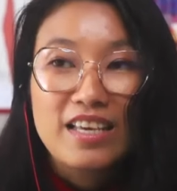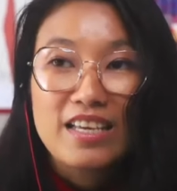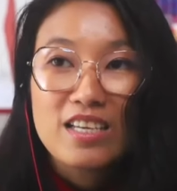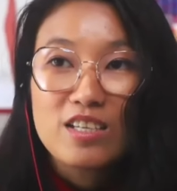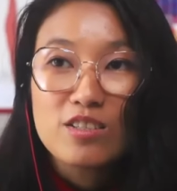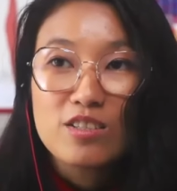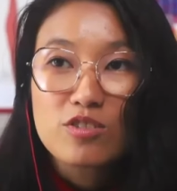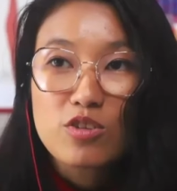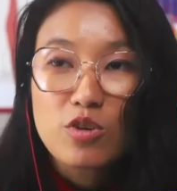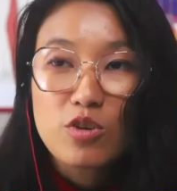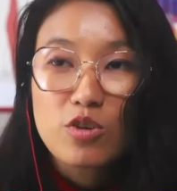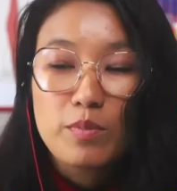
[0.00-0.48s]

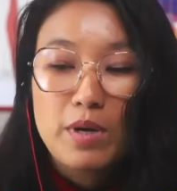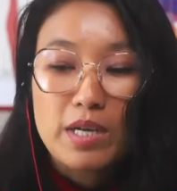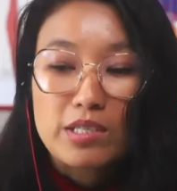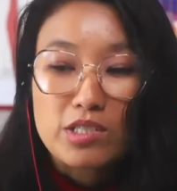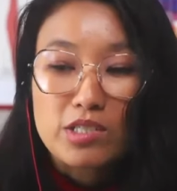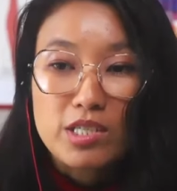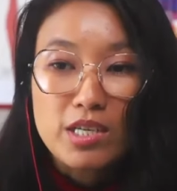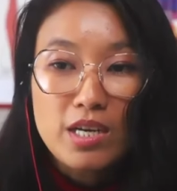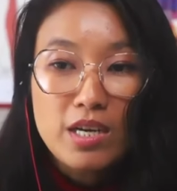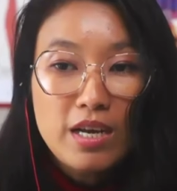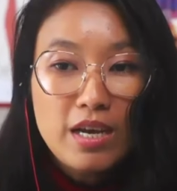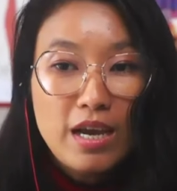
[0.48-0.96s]
thank you so
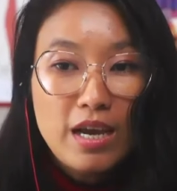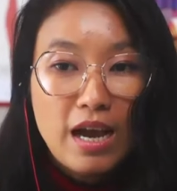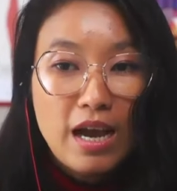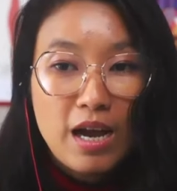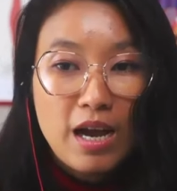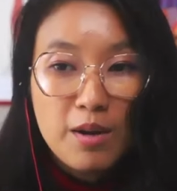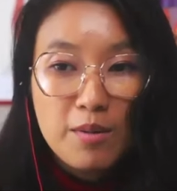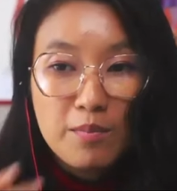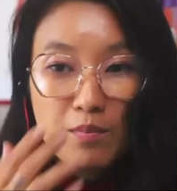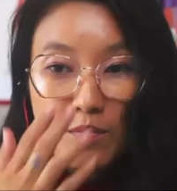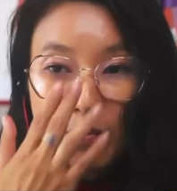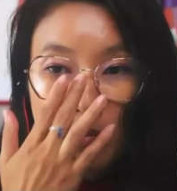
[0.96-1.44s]
much.
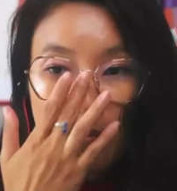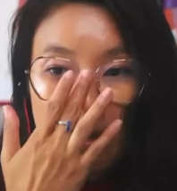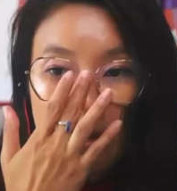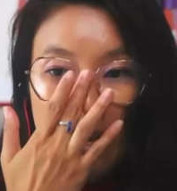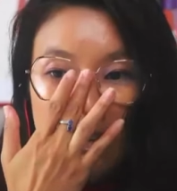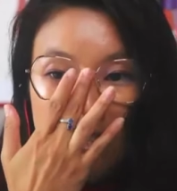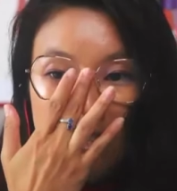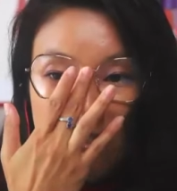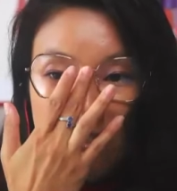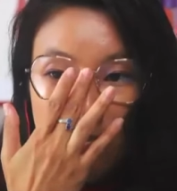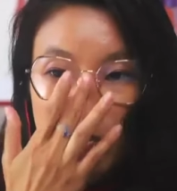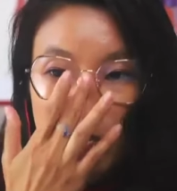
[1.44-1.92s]

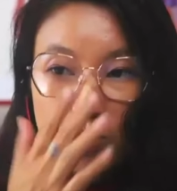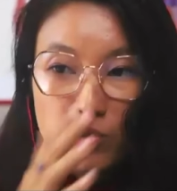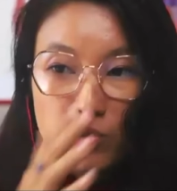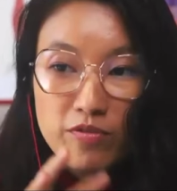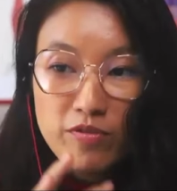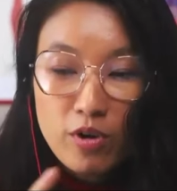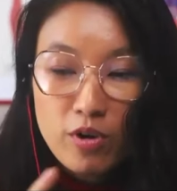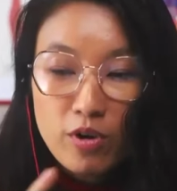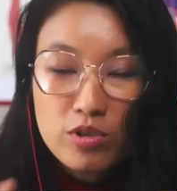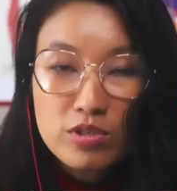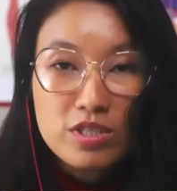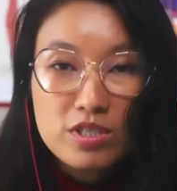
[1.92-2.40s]
Let's
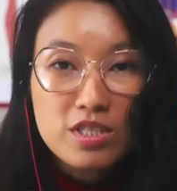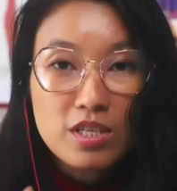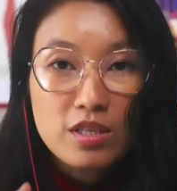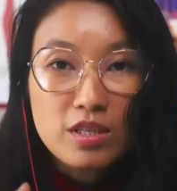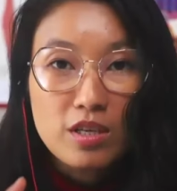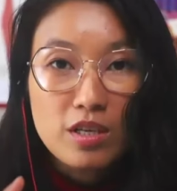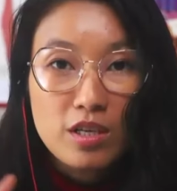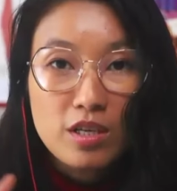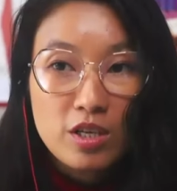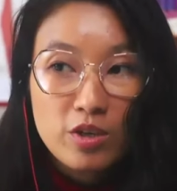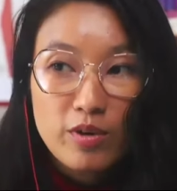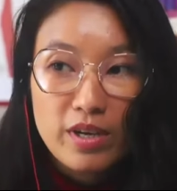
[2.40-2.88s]
move on to
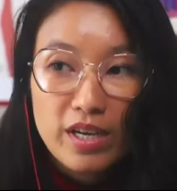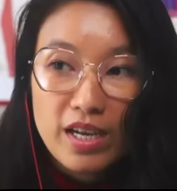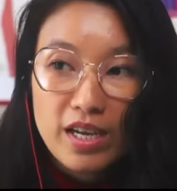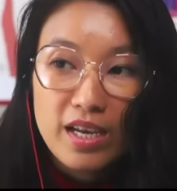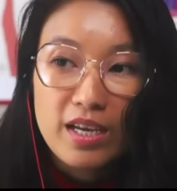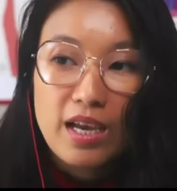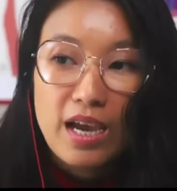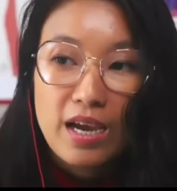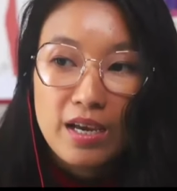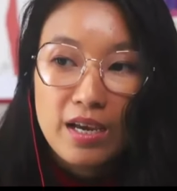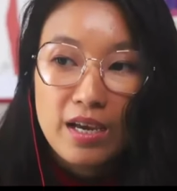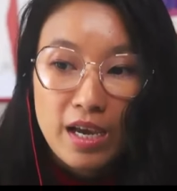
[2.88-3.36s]
the
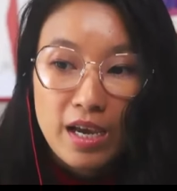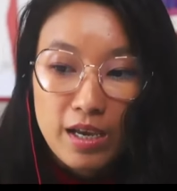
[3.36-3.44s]
Q&A.